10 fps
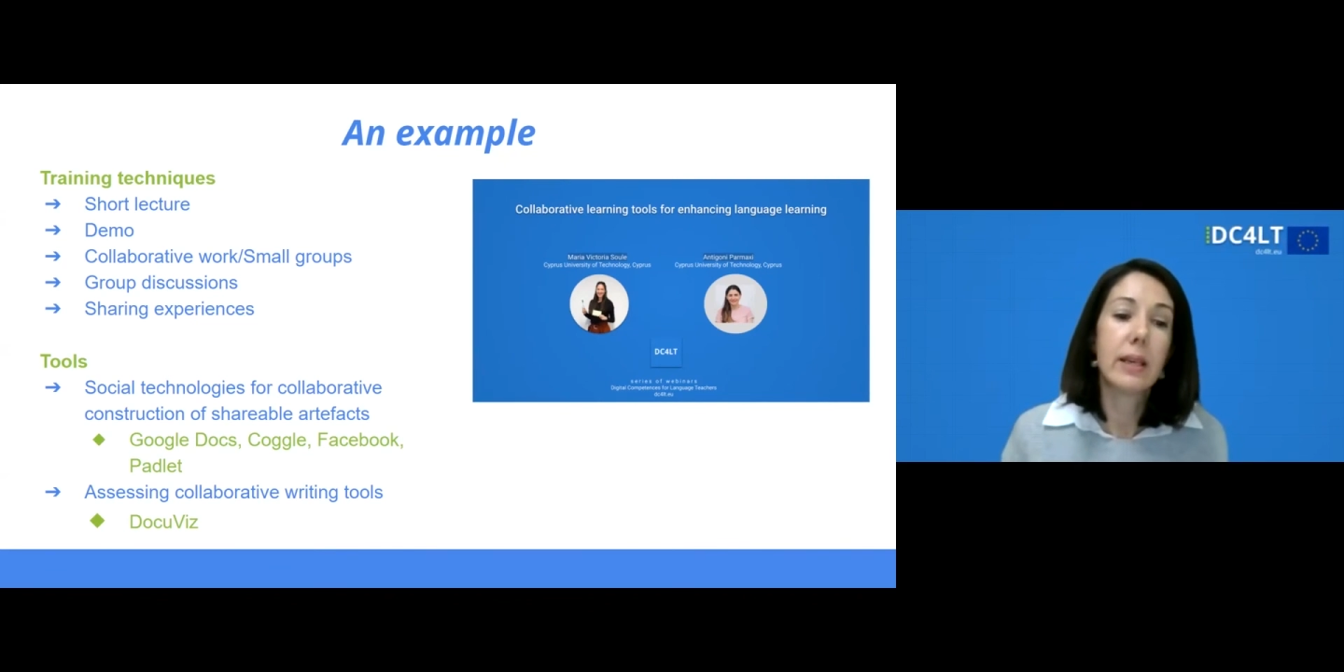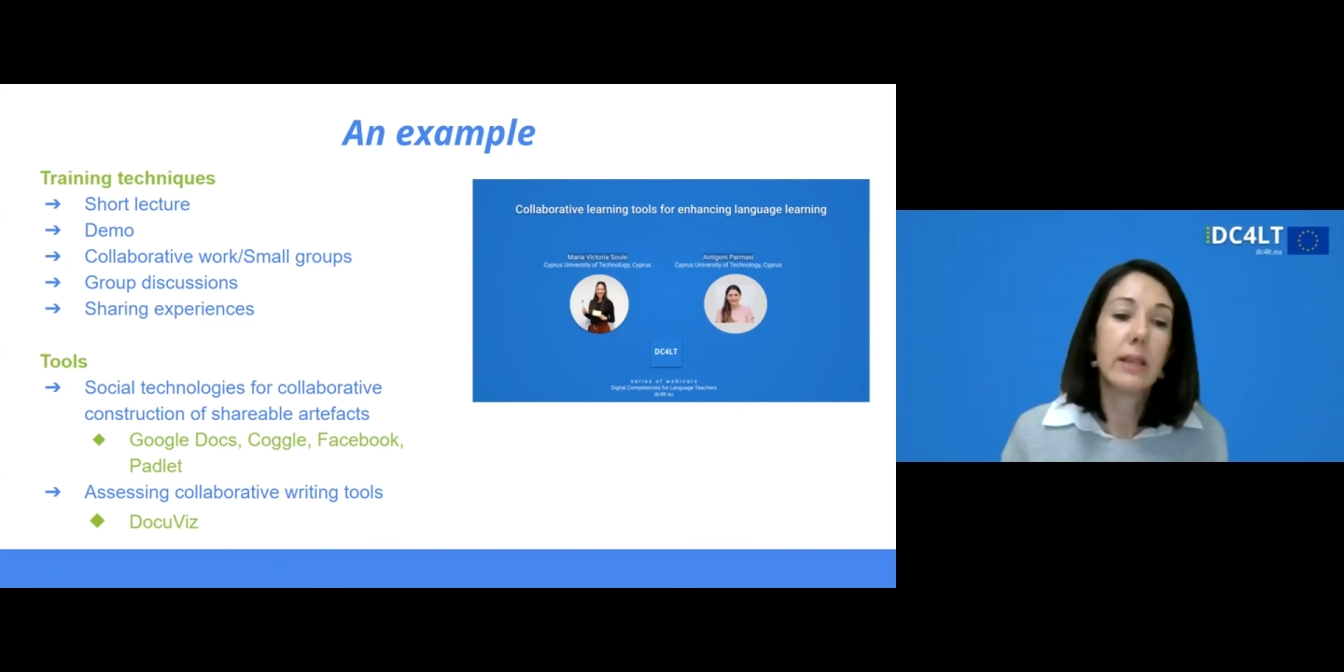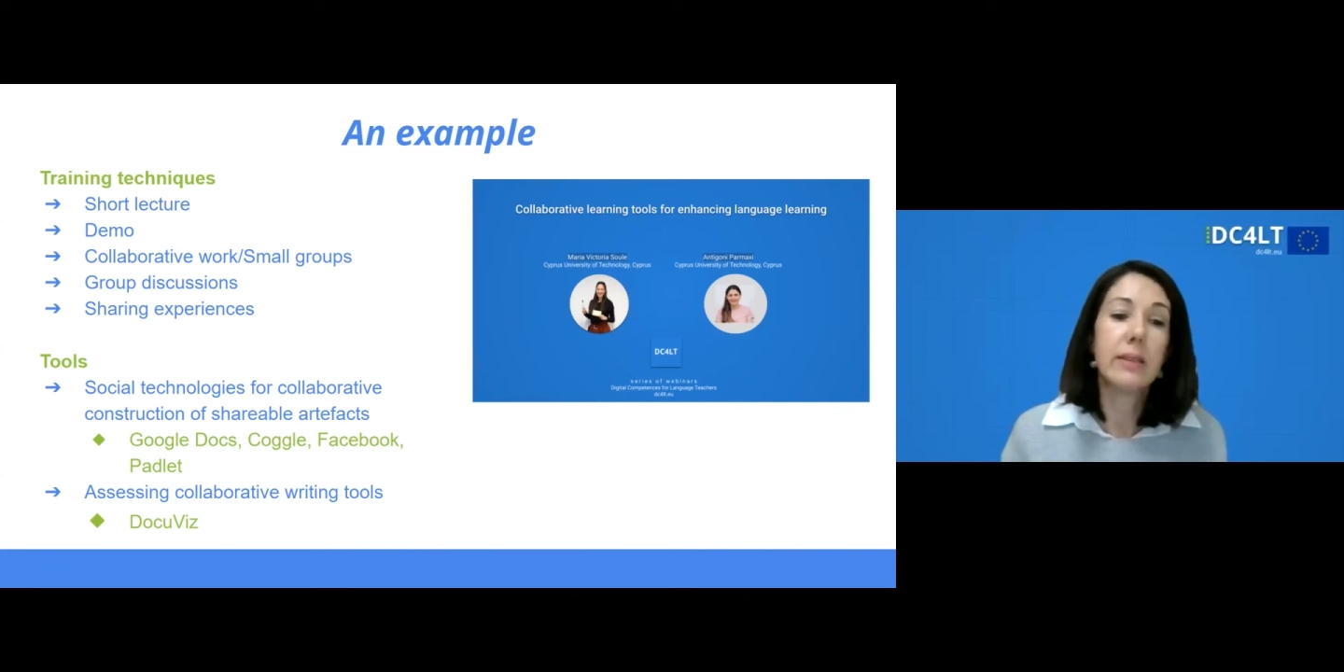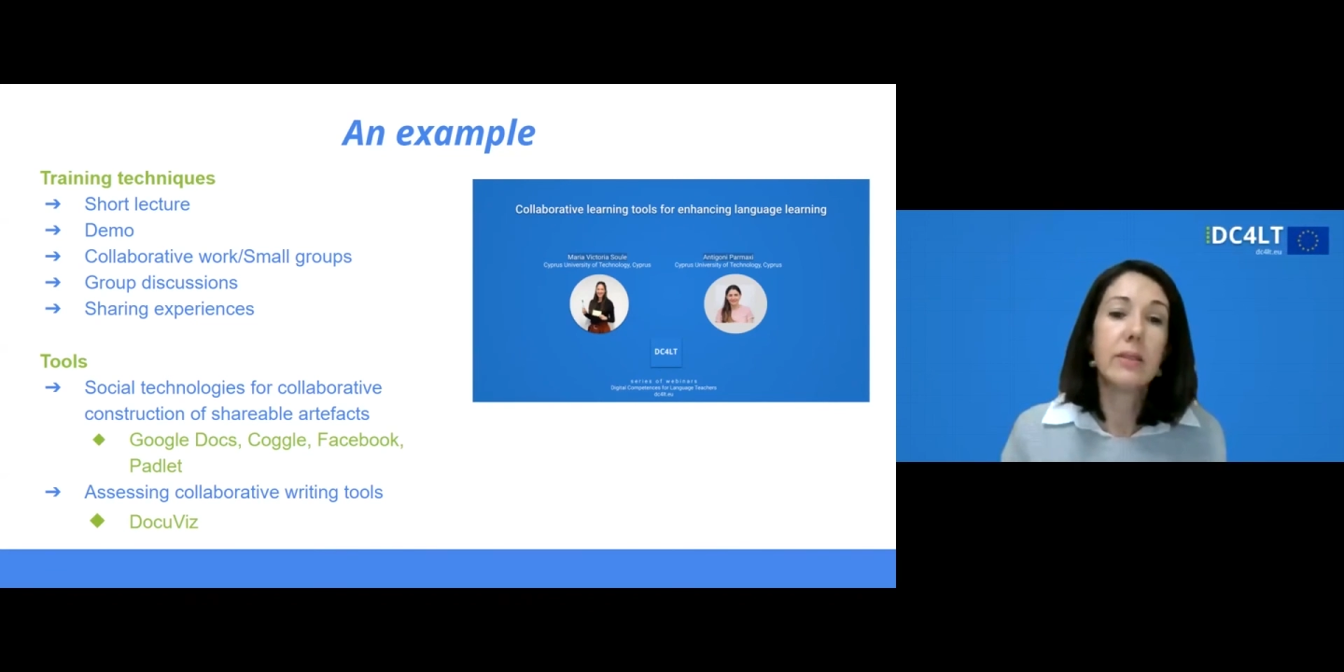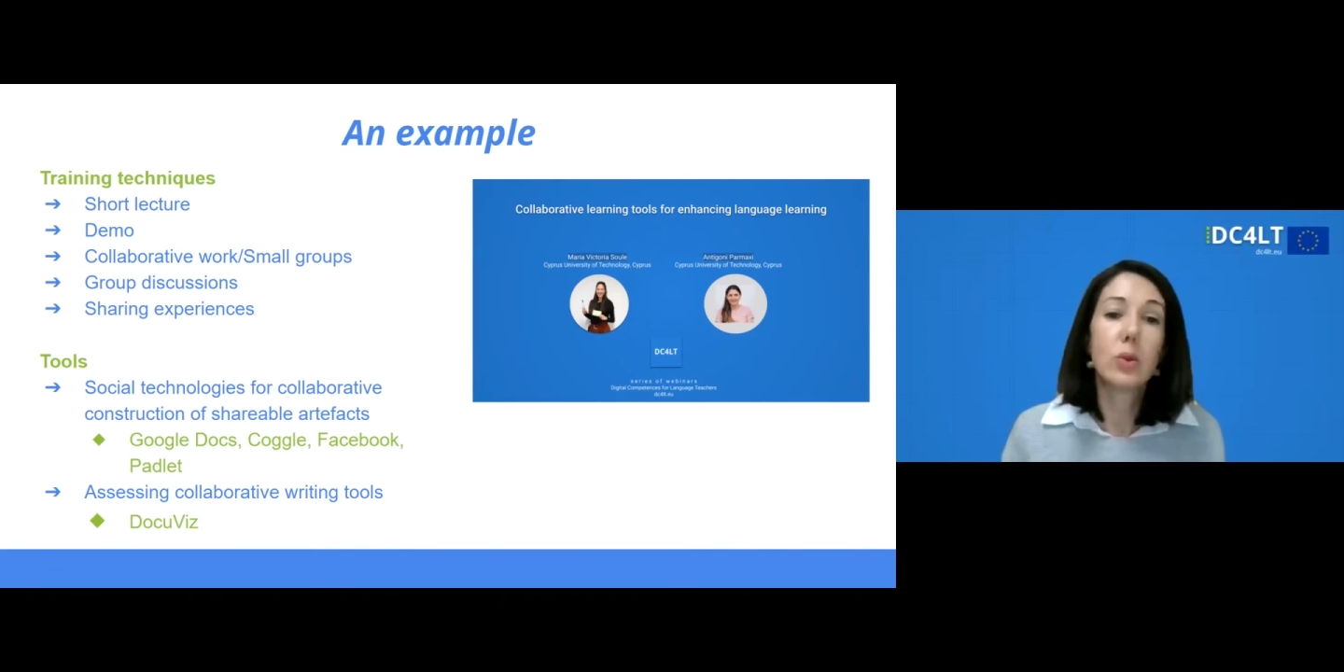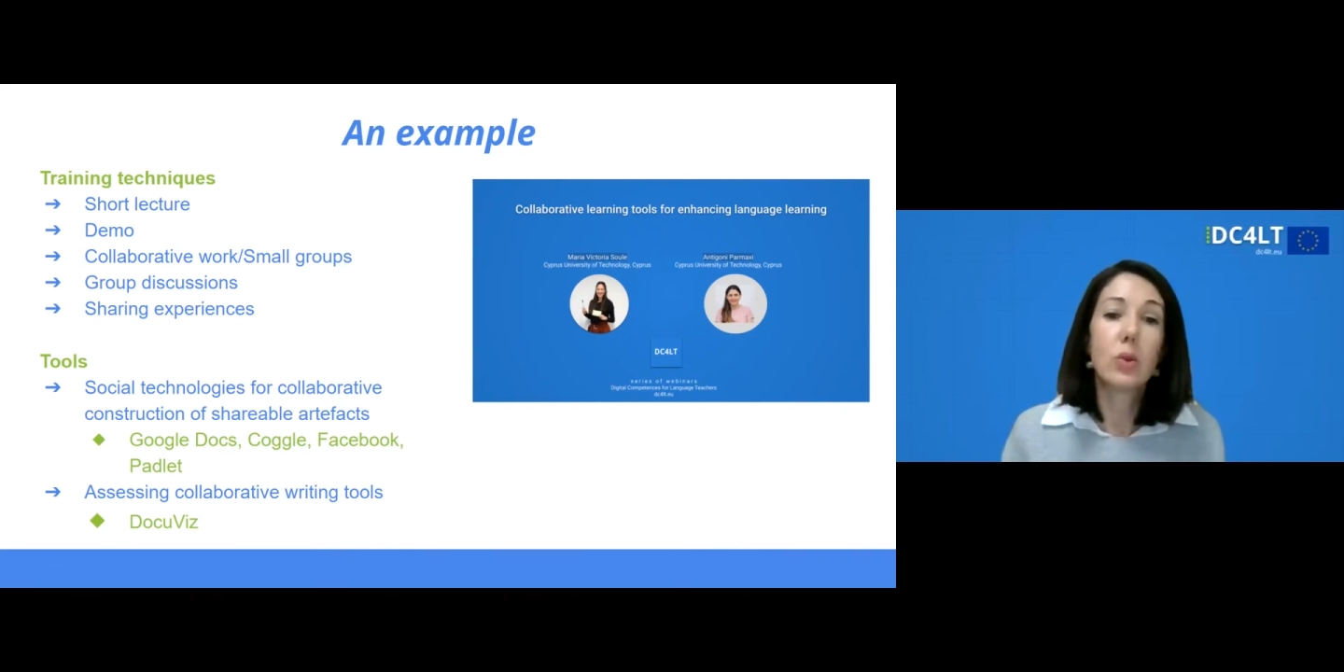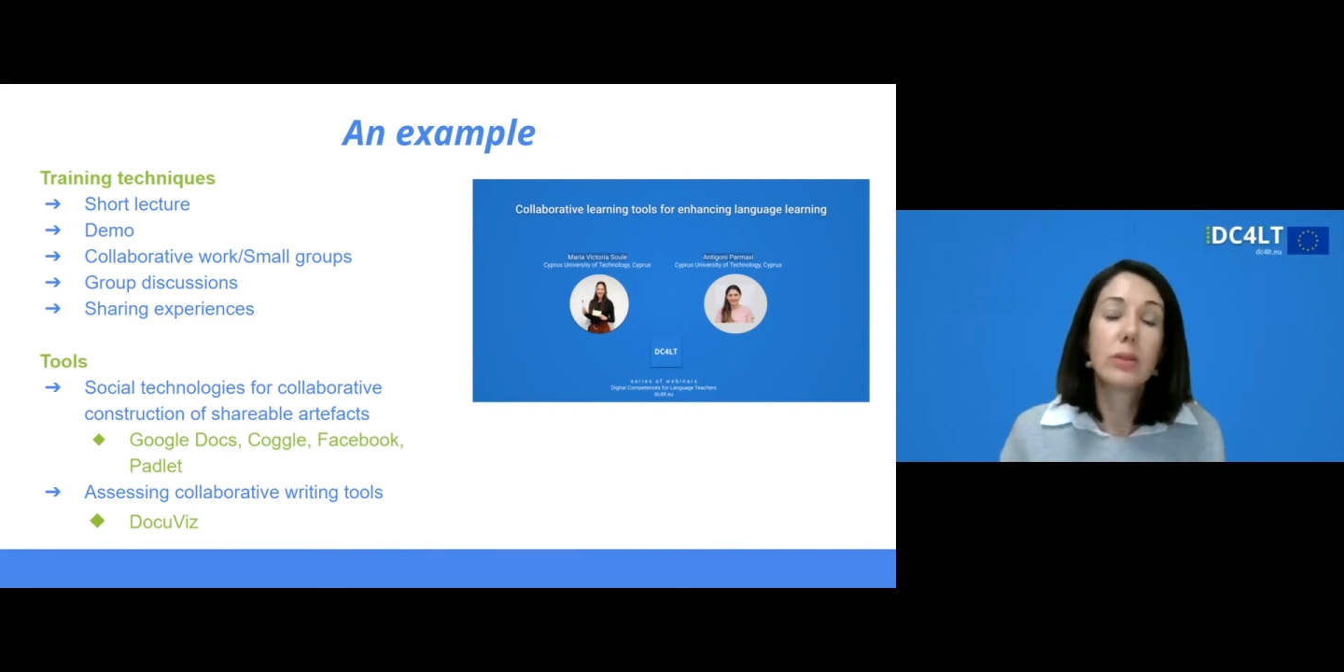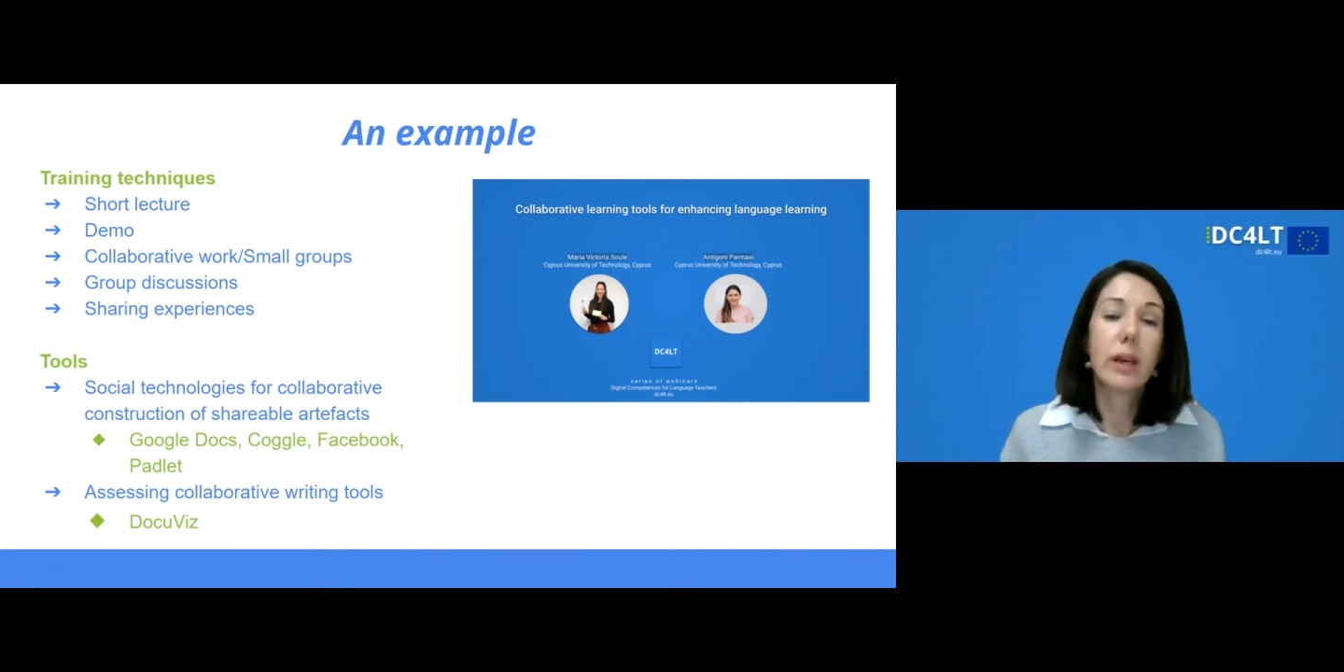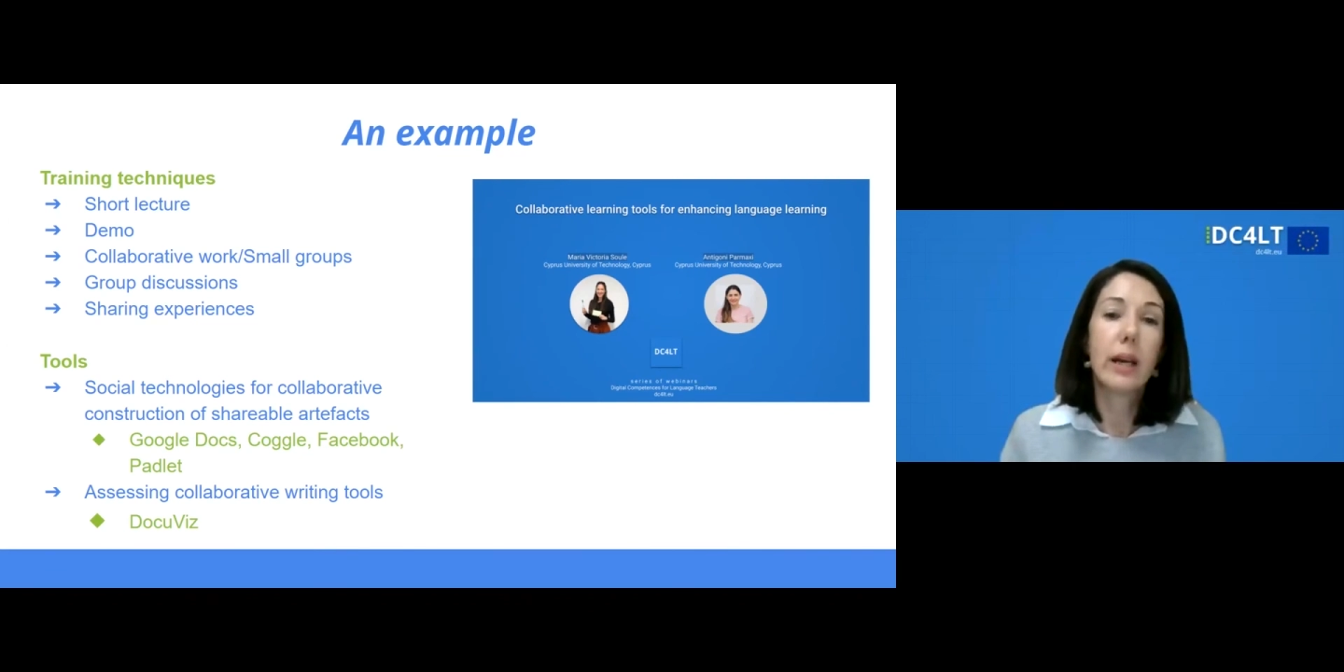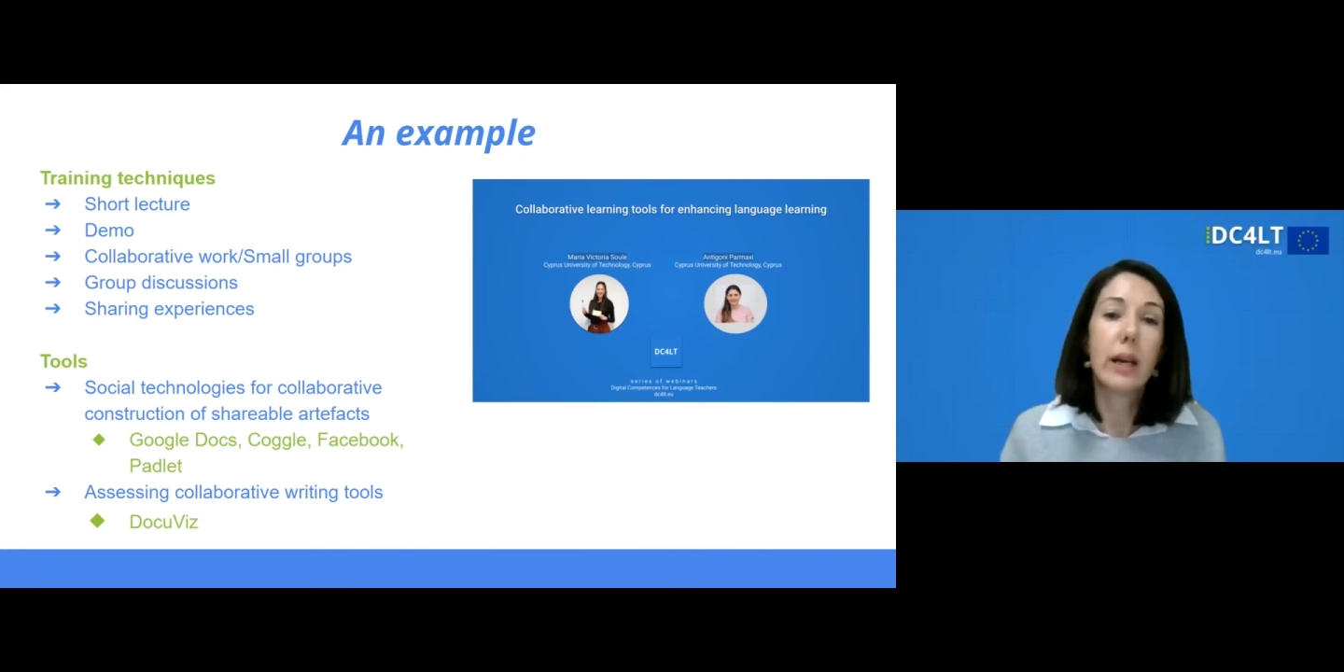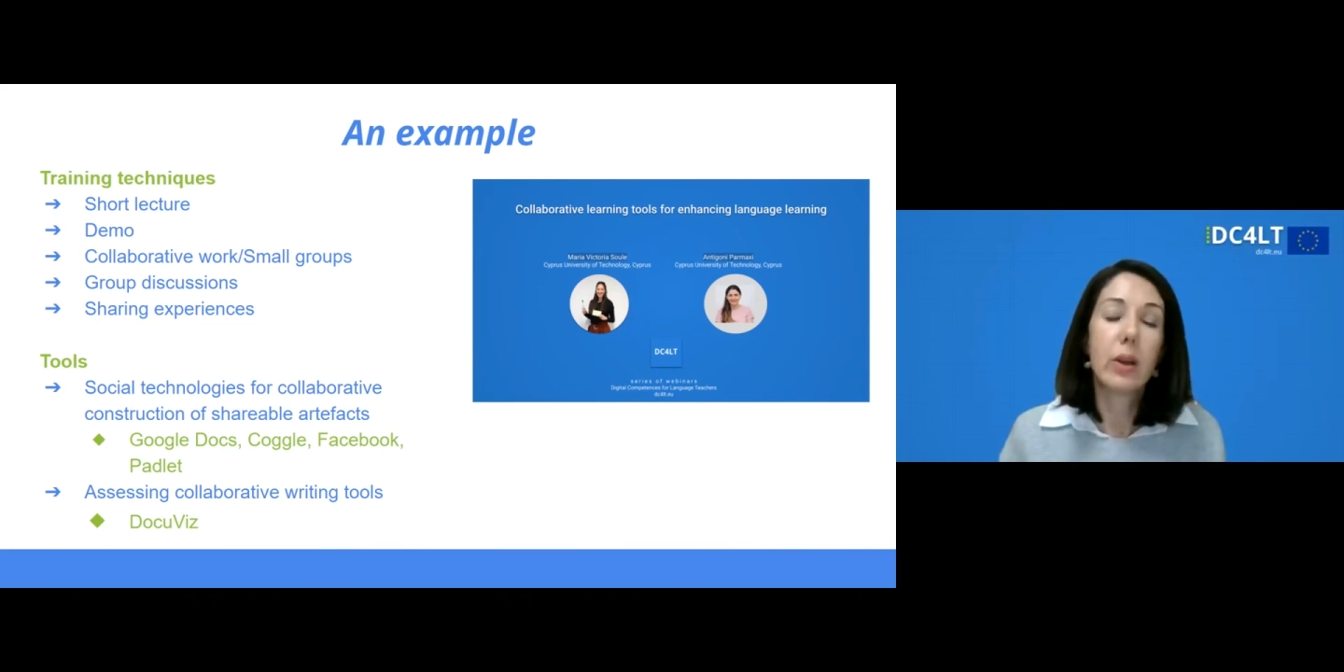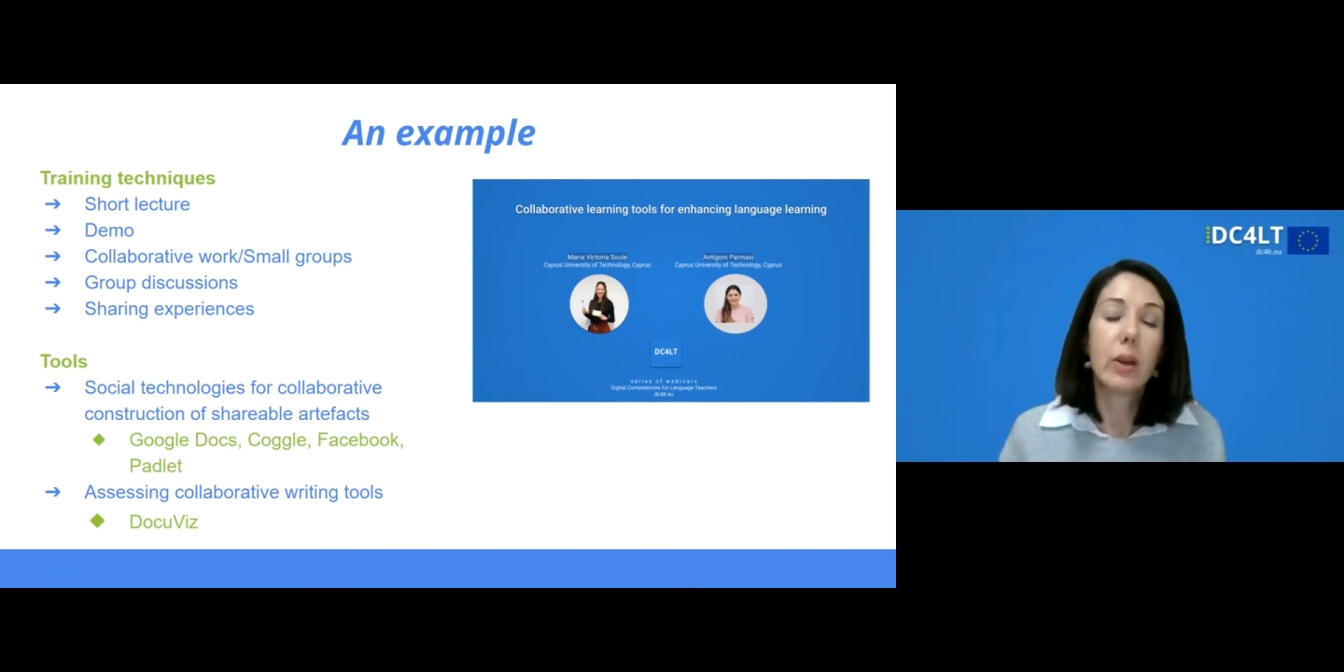these tools and